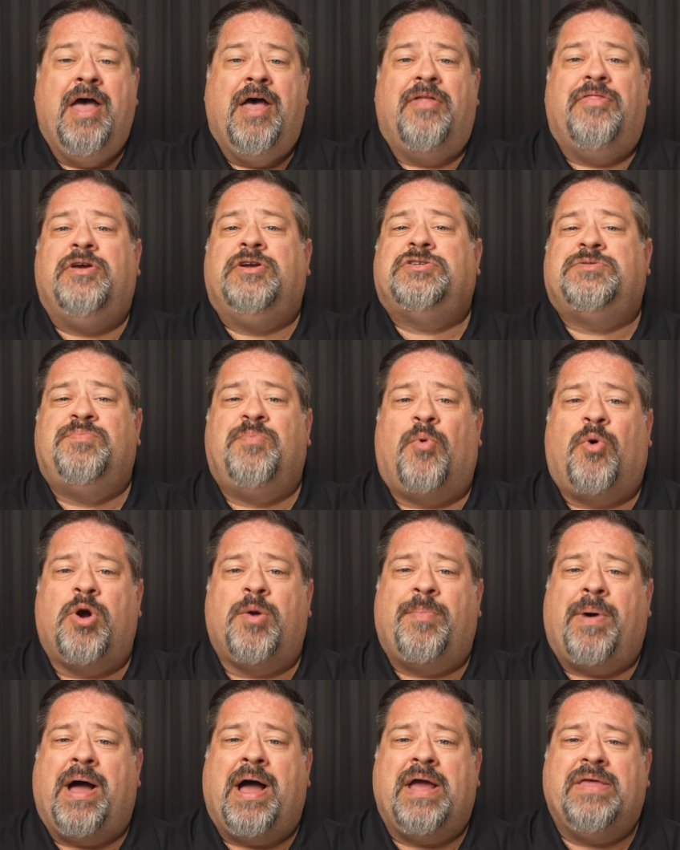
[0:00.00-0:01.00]
There's
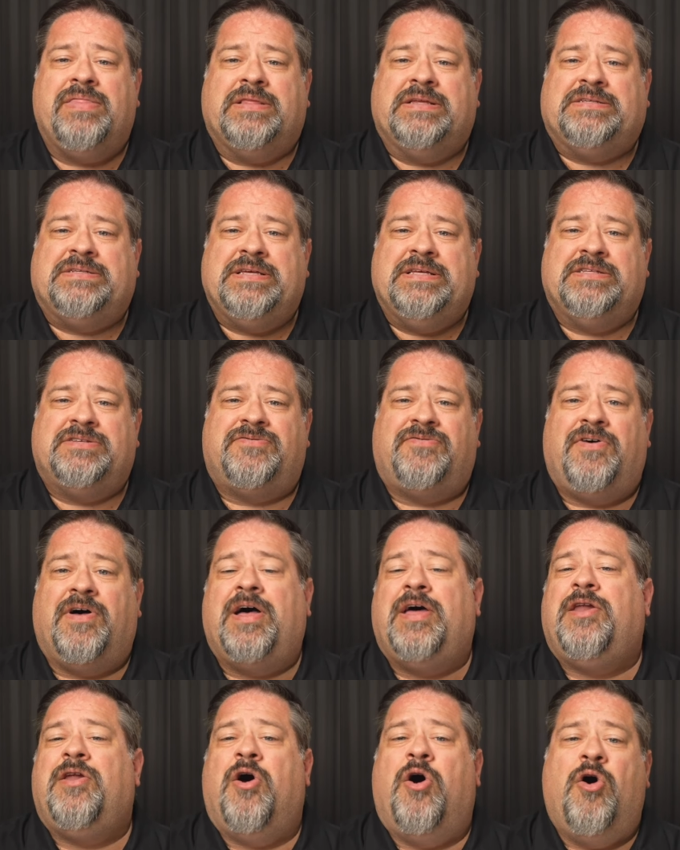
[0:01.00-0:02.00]
more behind the scenes
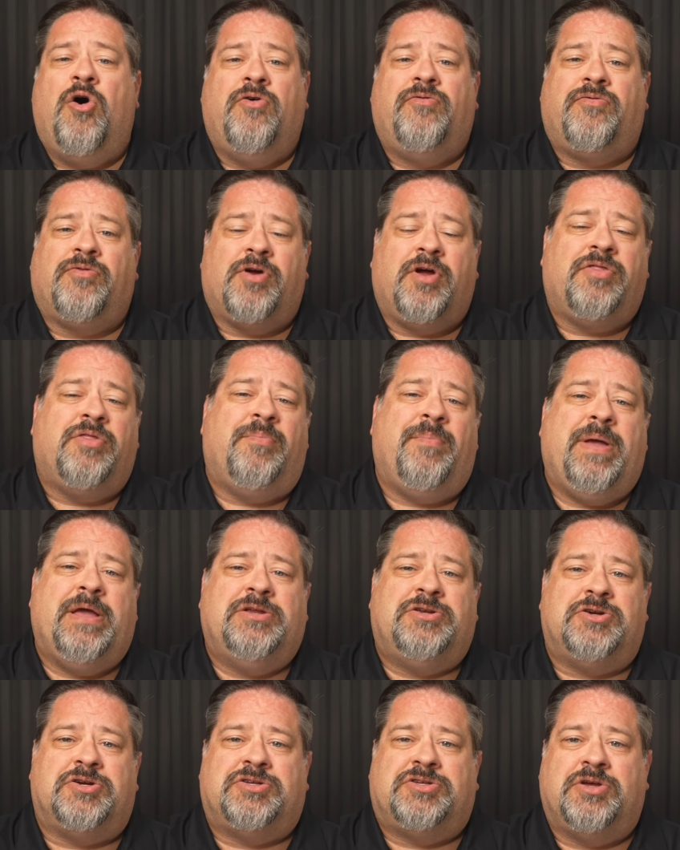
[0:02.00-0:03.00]
fun over on the
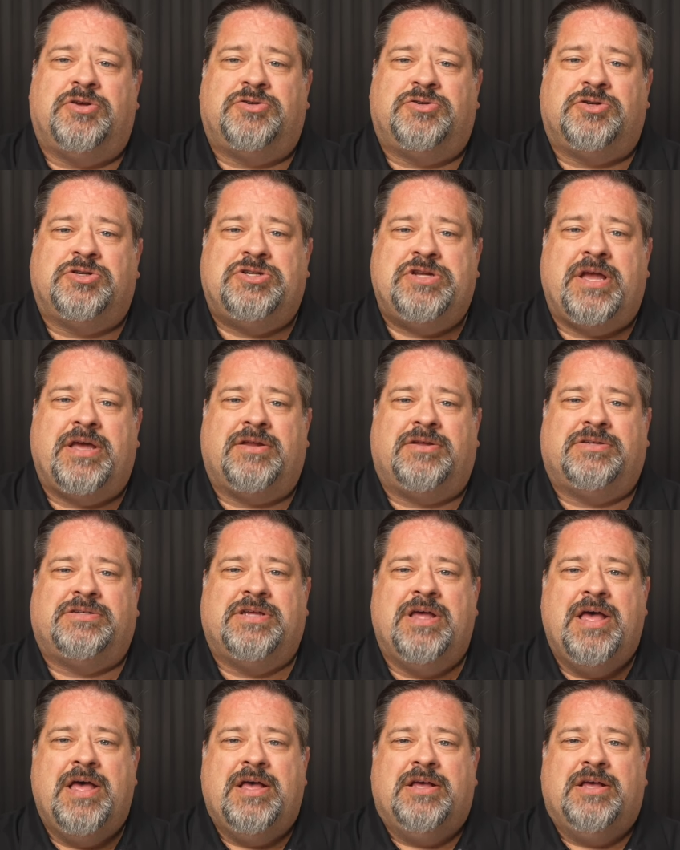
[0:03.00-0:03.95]
major social channels,